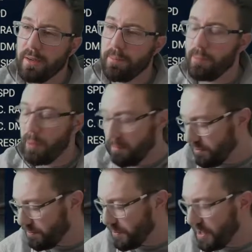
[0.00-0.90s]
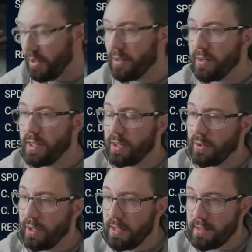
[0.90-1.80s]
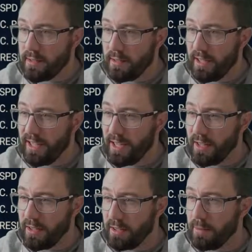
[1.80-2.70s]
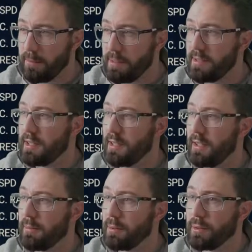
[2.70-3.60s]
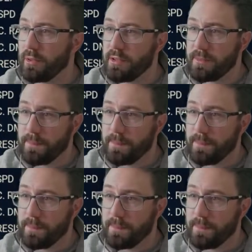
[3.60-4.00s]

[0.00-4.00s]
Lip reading: Bombs really aren't that great. Again, a bazillion books.